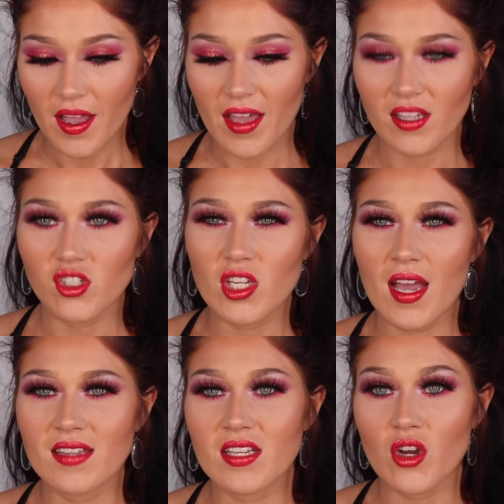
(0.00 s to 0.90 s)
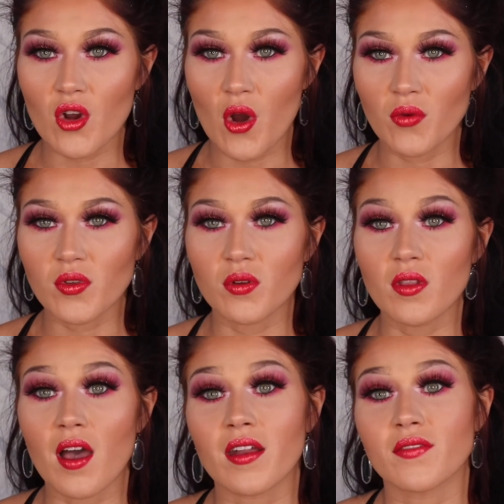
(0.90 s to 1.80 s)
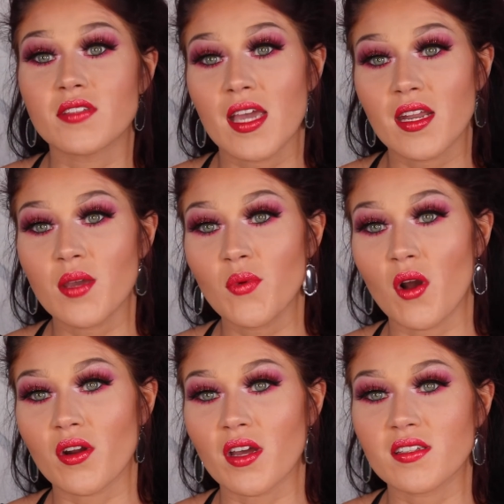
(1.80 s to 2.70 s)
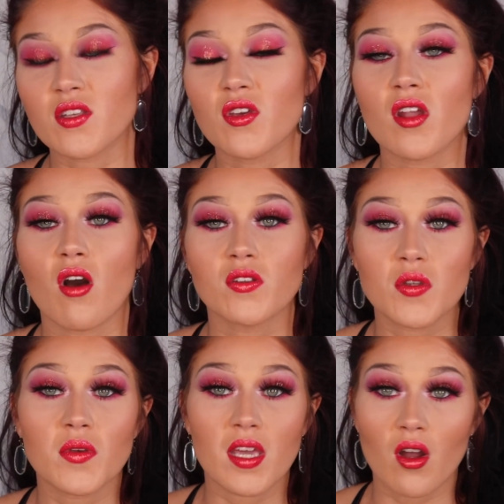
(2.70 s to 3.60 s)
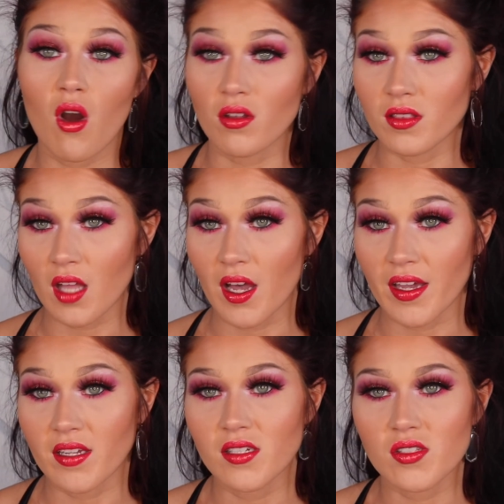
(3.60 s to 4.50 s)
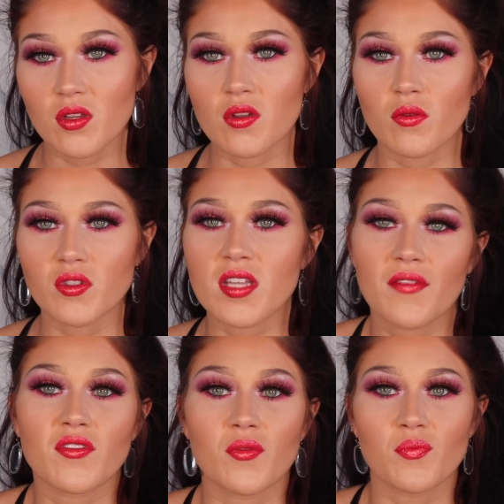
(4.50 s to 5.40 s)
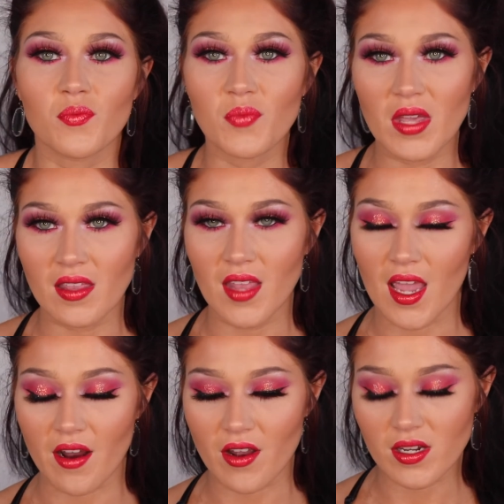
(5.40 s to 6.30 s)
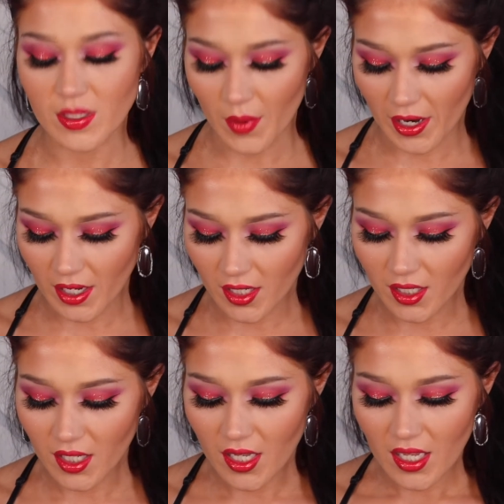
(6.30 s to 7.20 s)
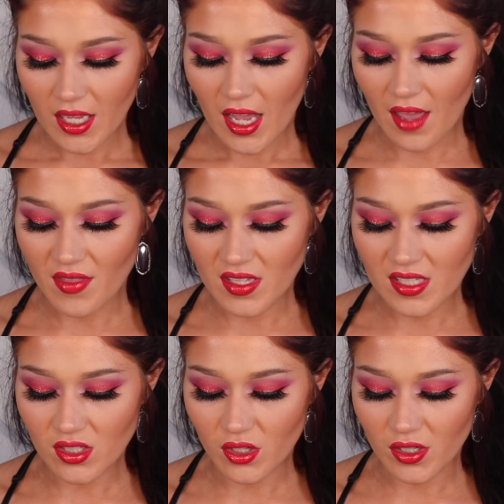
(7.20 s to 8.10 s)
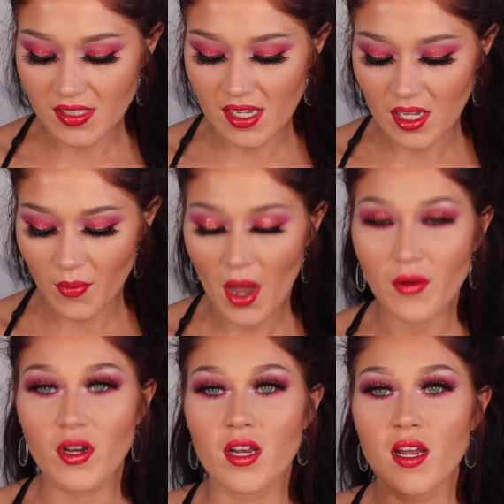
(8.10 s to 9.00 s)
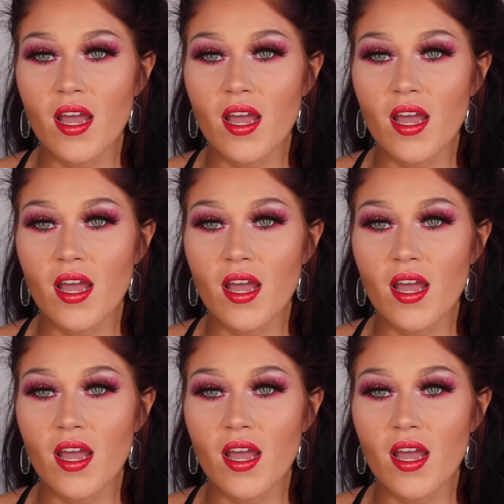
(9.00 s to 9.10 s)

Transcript: And she has like her own little line of tanning products that you can also get online. So you don't just have to be in the area to buy it. And this is her setting powder.